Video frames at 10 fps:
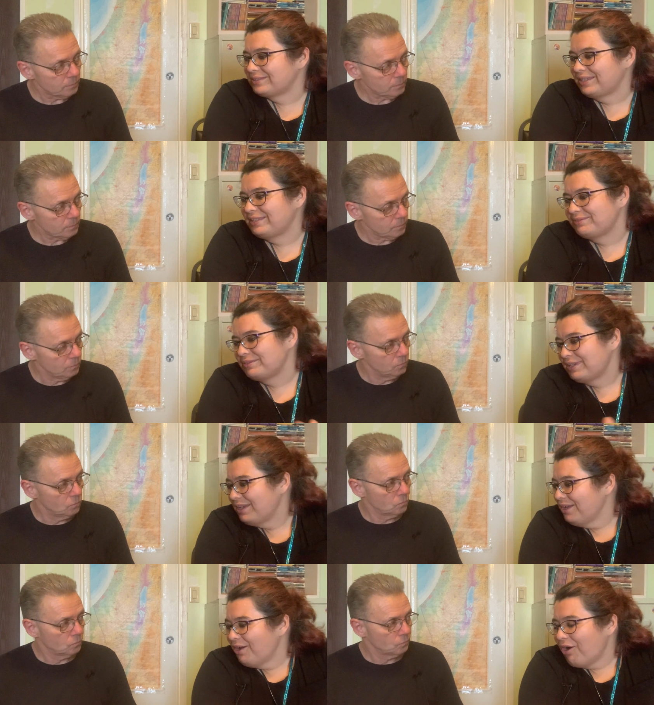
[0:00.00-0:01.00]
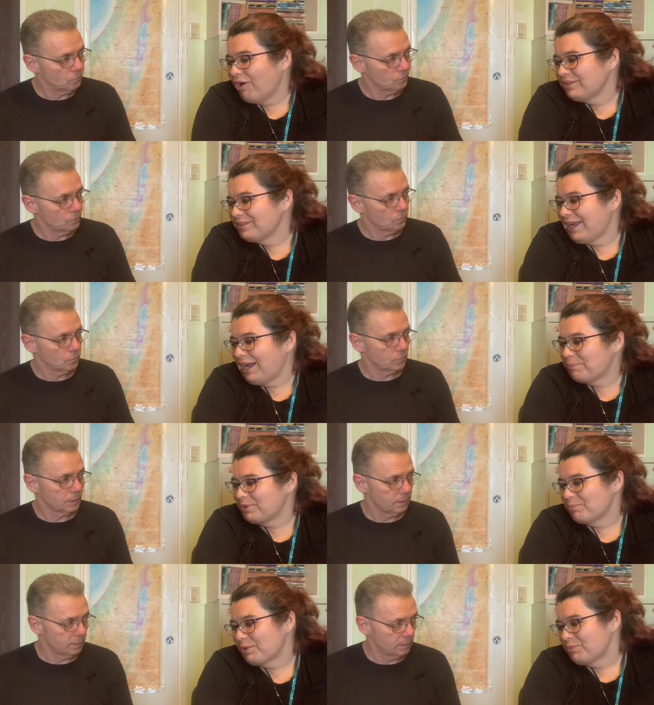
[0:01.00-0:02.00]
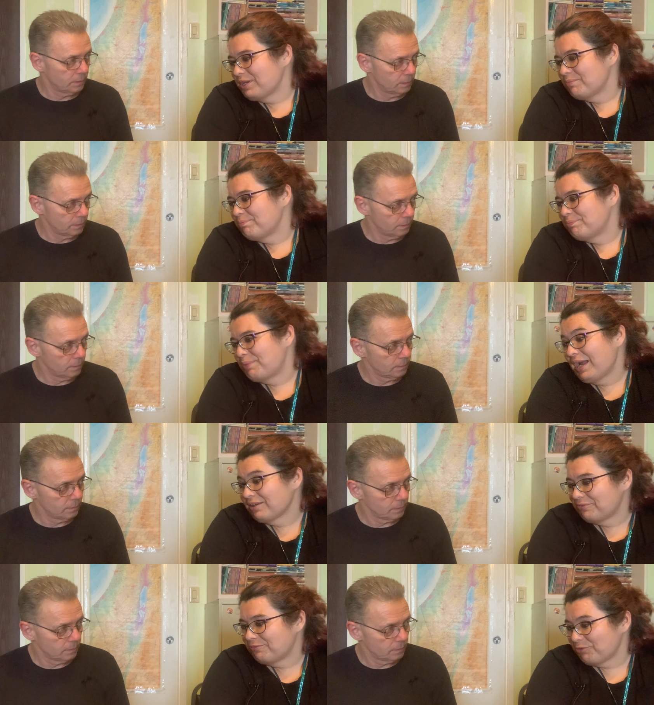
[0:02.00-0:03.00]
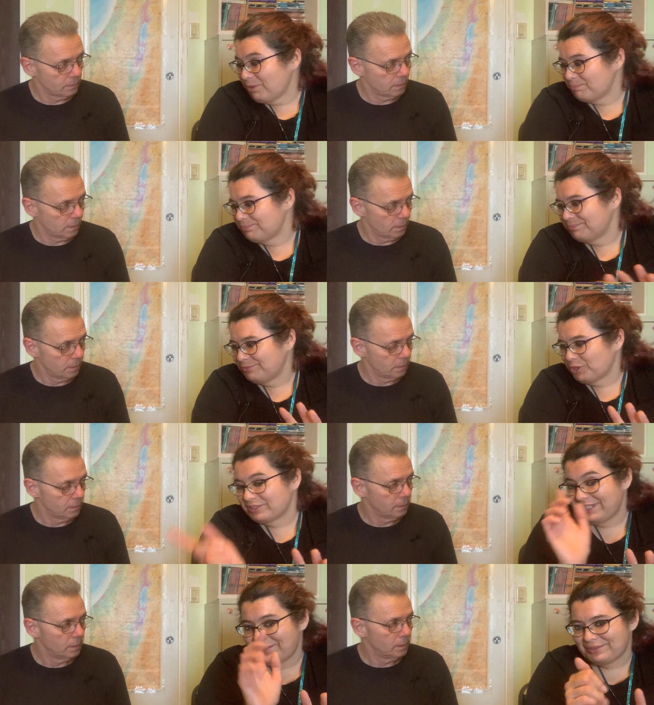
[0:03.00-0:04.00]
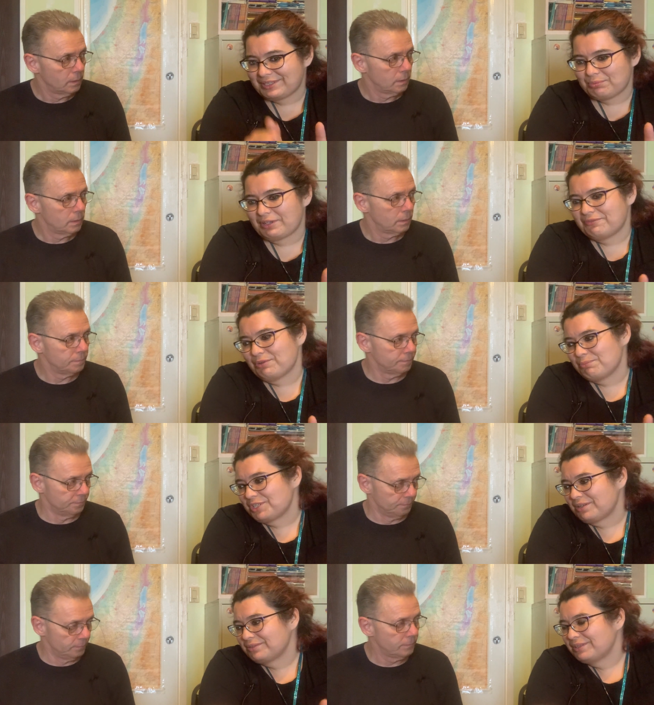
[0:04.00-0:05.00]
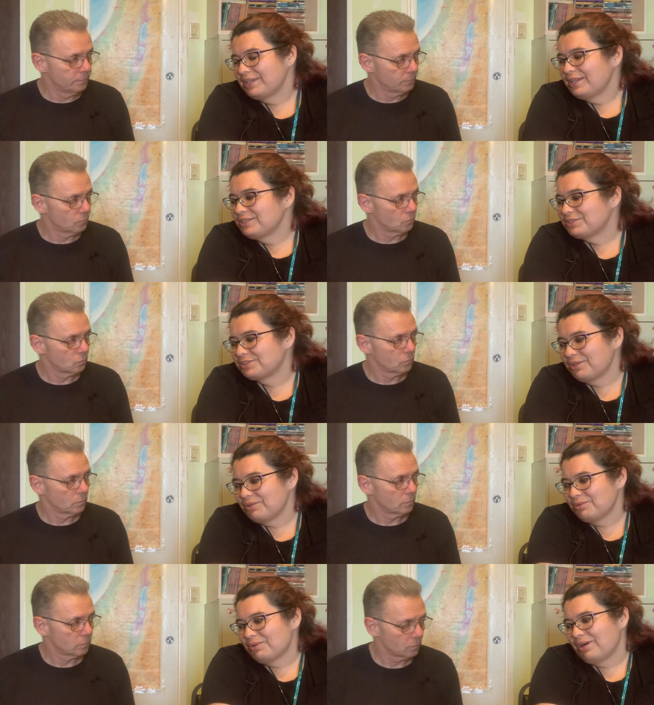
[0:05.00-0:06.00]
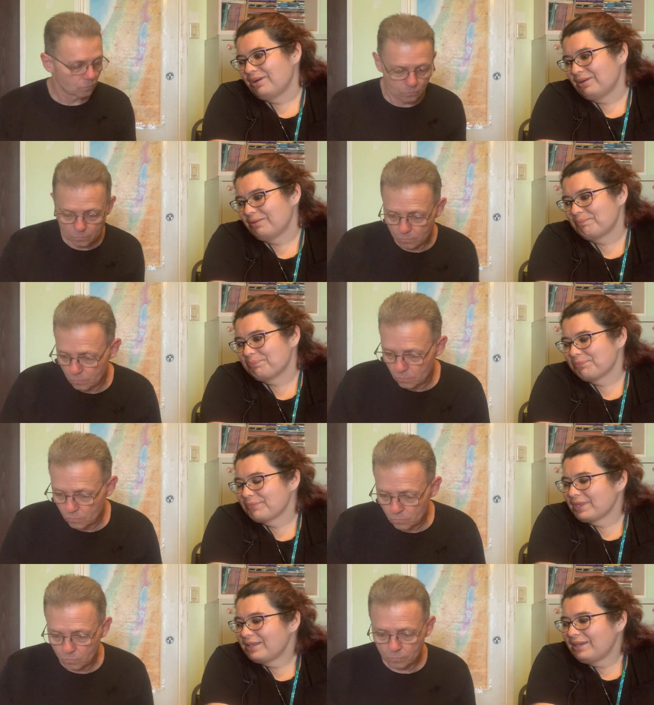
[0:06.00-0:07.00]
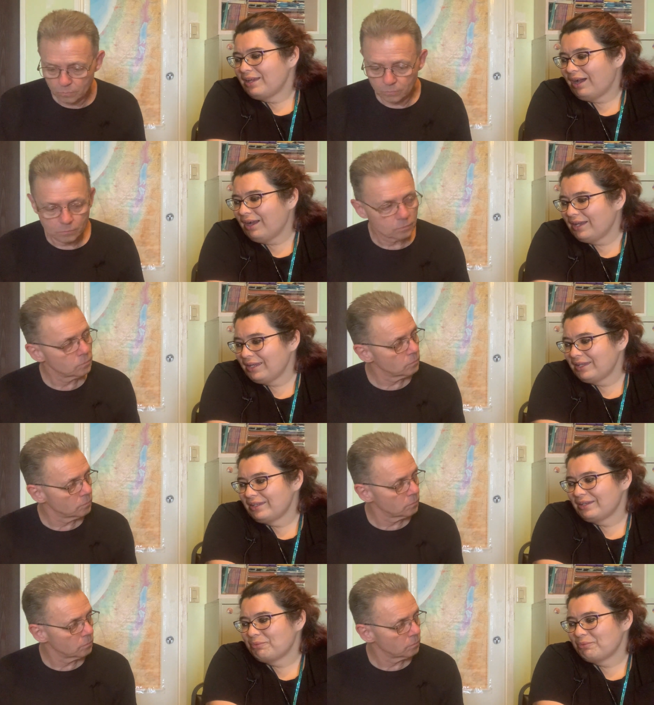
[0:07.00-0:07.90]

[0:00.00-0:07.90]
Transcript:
Speaker 1: it, it, all of that happened on my way back from or down this way from jail. Mm-hmm. So um, I